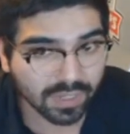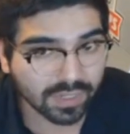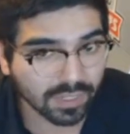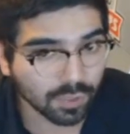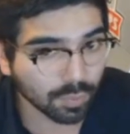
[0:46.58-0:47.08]

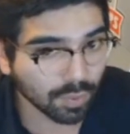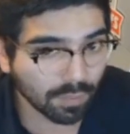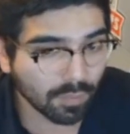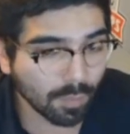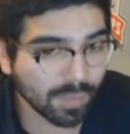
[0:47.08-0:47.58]
you
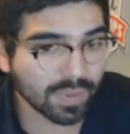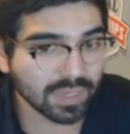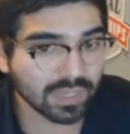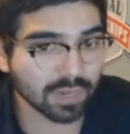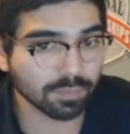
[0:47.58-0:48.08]
probably won't be
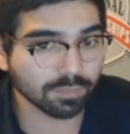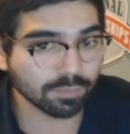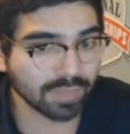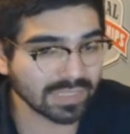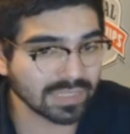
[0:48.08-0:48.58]
picking up
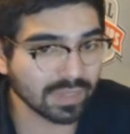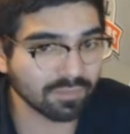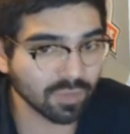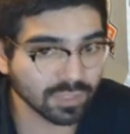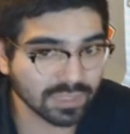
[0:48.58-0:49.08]
base set
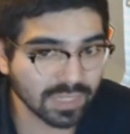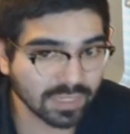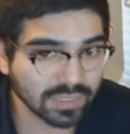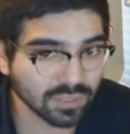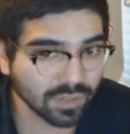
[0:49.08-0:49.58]
first
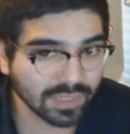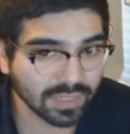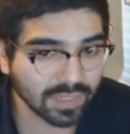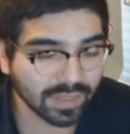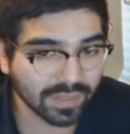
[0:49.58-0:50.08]
eds or anything
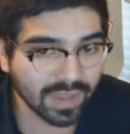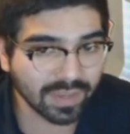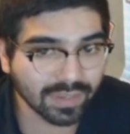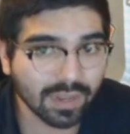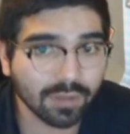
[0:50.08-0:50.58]
like that.
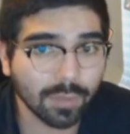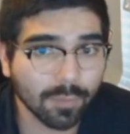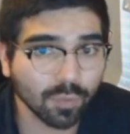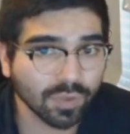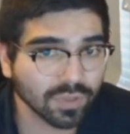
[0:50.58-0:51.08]
And I'm
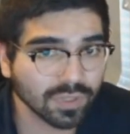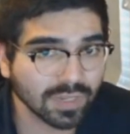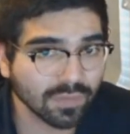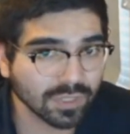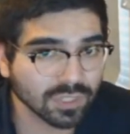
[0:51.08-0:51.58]
gonna run through the
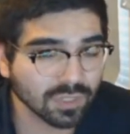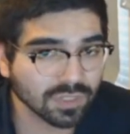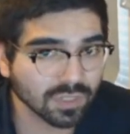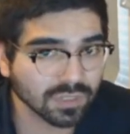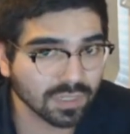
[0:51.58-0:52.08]
different
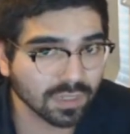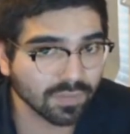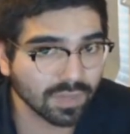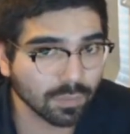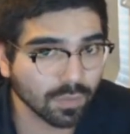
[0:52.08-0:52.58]
Charizards
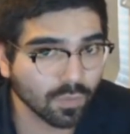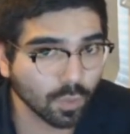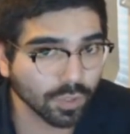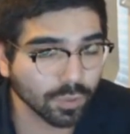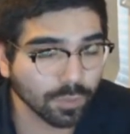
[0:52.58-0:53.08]
available
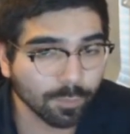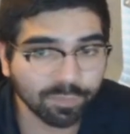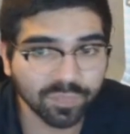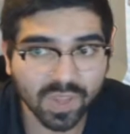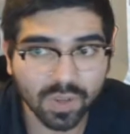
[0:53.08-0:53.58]
for you,
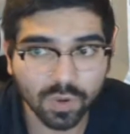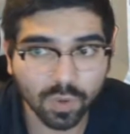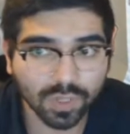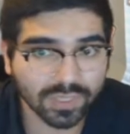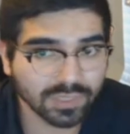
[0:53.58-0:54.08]

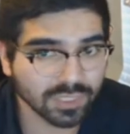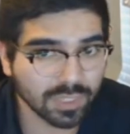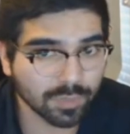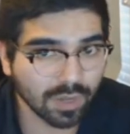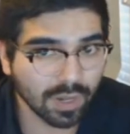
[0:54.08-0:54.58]
or at least the
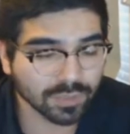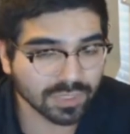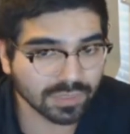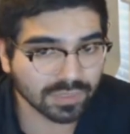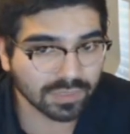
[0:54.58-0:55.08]
cheaper
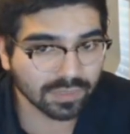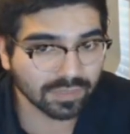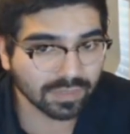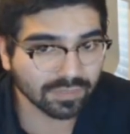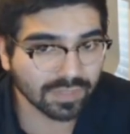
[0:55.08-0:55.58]
options if
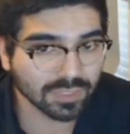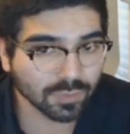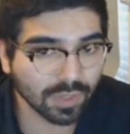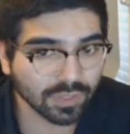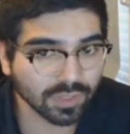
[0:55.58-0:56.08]
that's the
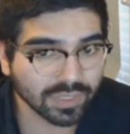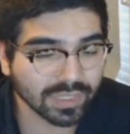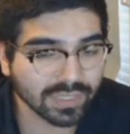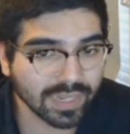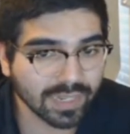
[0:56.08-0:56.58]
route you're looking to
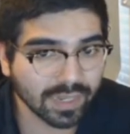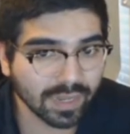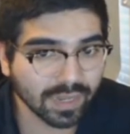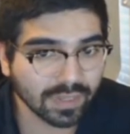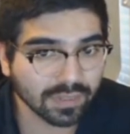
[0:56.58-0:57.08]
take.
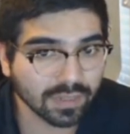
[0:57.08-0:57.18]
And